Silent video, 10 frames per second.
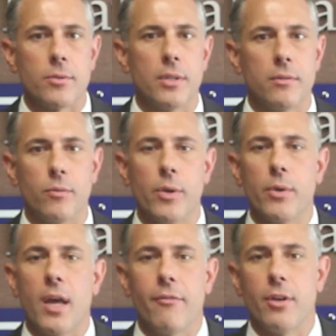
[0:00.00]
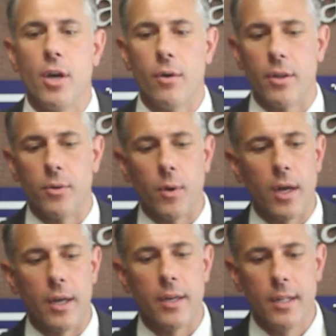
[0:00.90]
We would have it no other
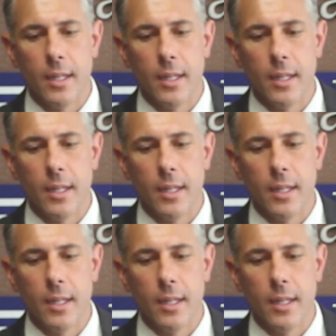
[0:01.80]
way.